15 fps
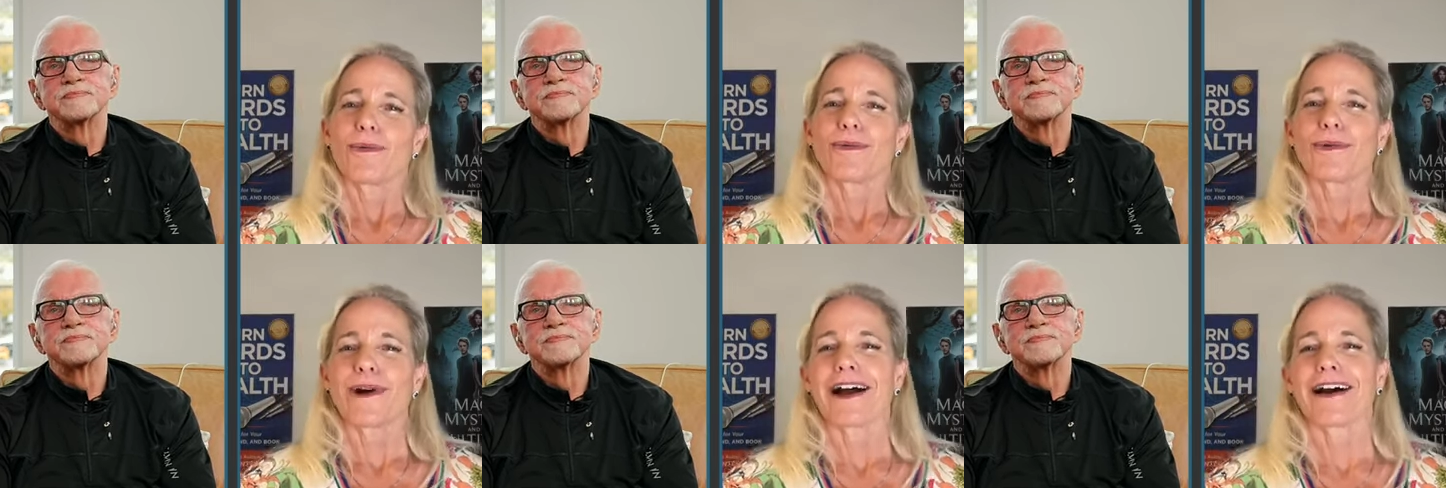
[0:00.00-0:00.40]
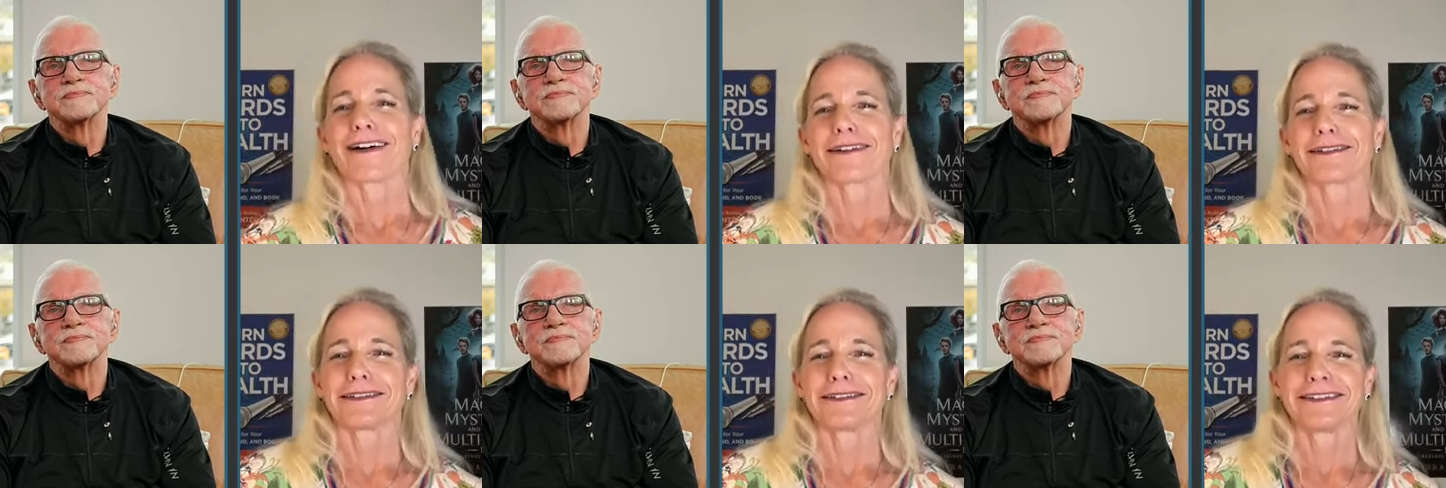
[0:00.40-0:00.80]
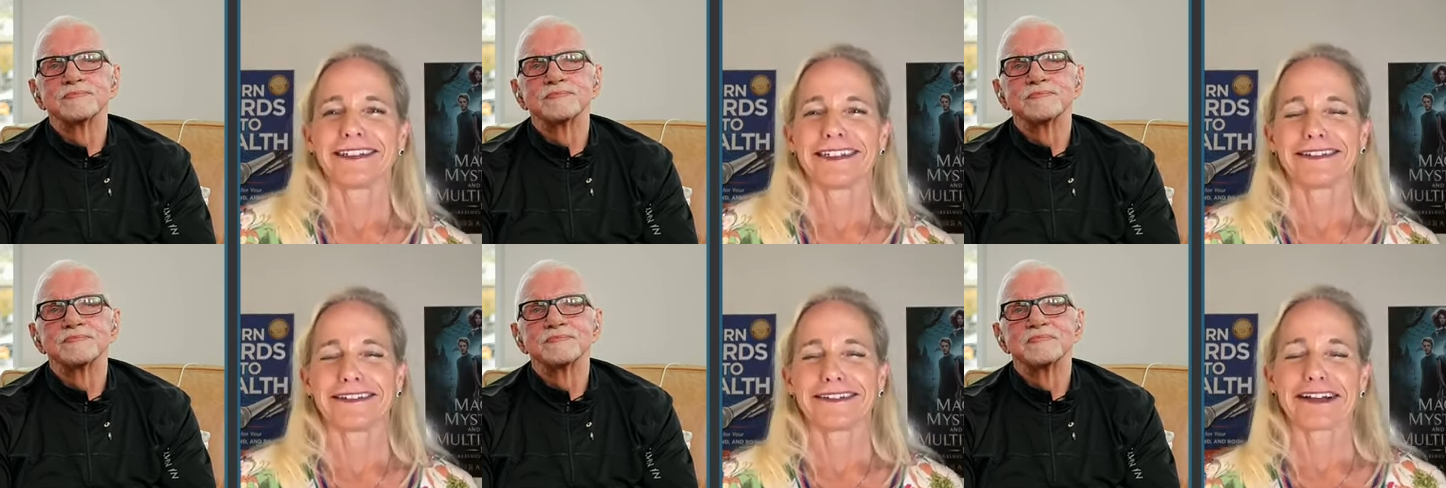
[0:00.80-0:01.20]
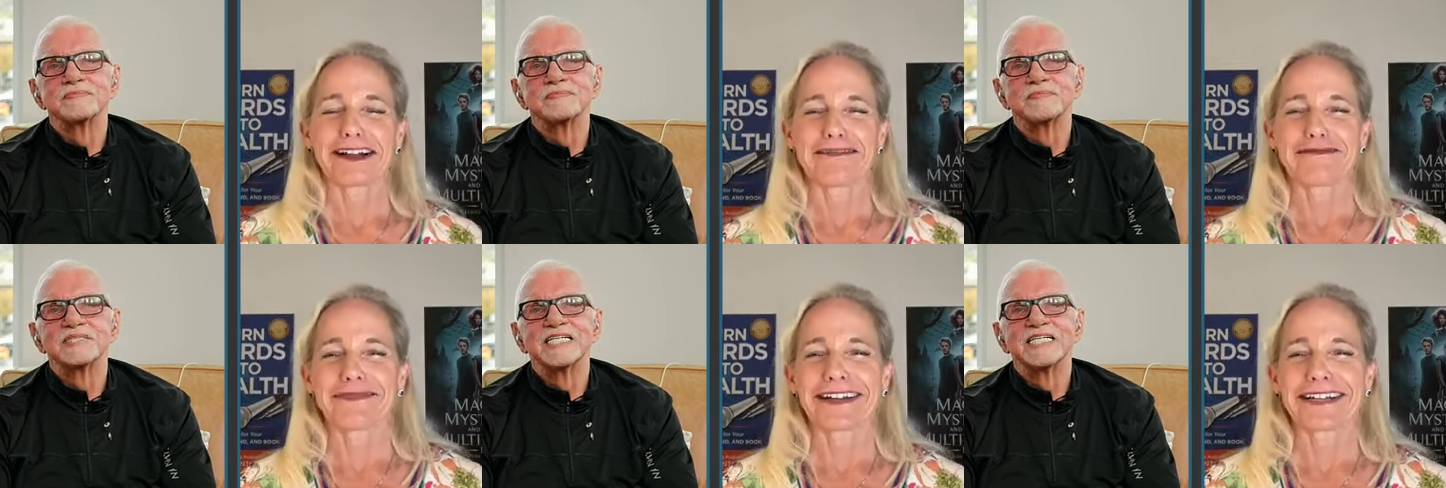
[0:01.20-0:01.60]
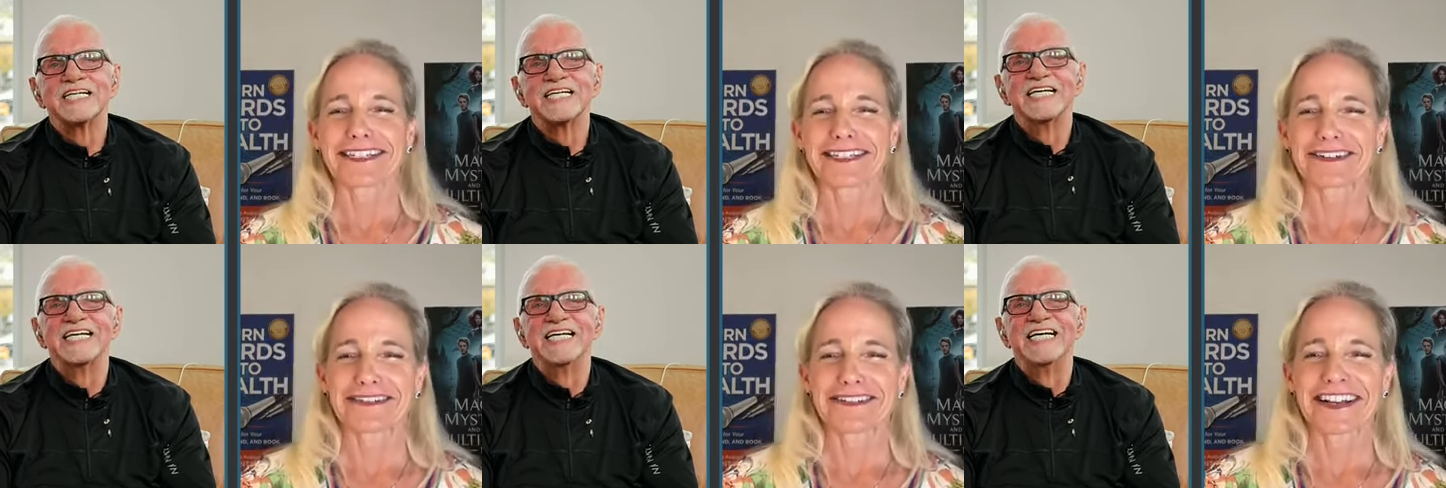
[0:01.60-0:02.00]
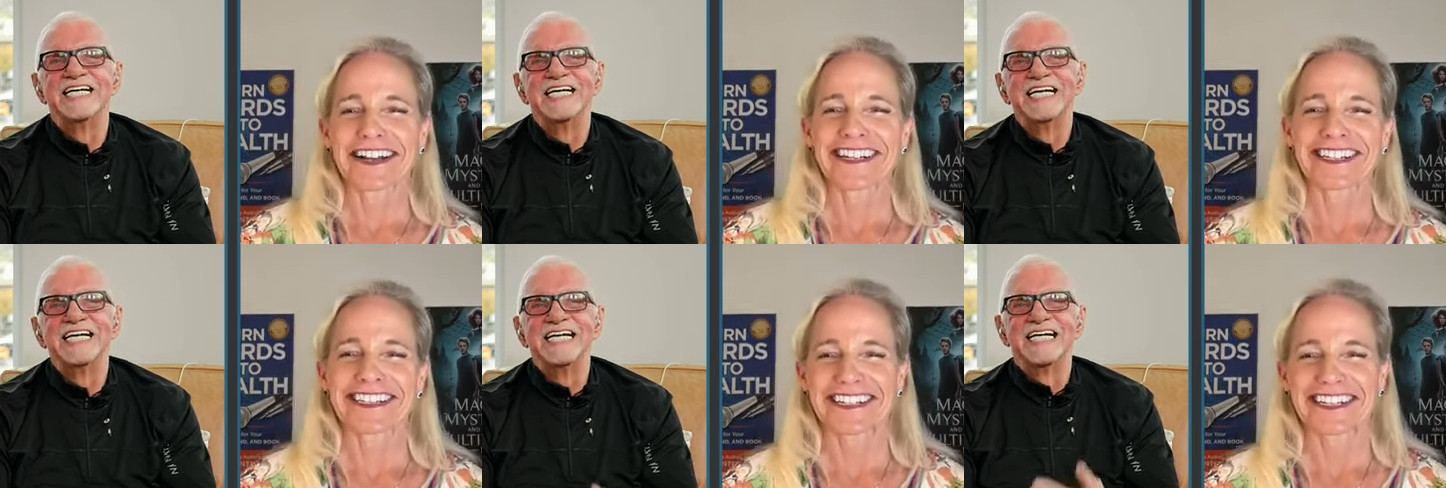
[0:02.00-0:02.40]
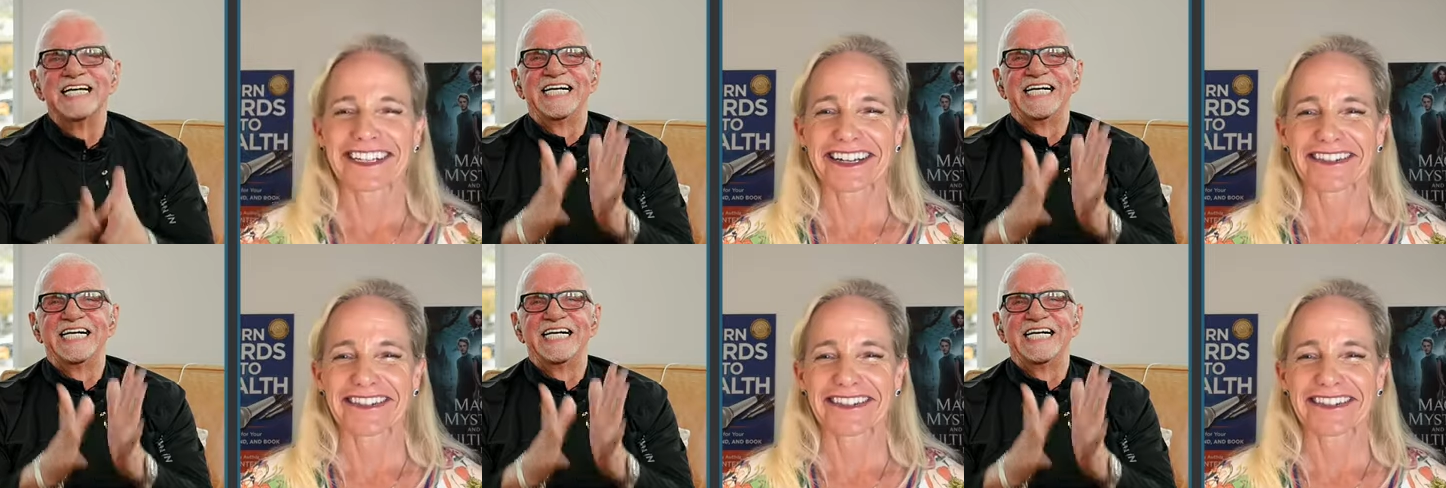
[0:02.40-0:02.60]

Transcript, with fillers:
Speaker 1: Wow, you got my curiosity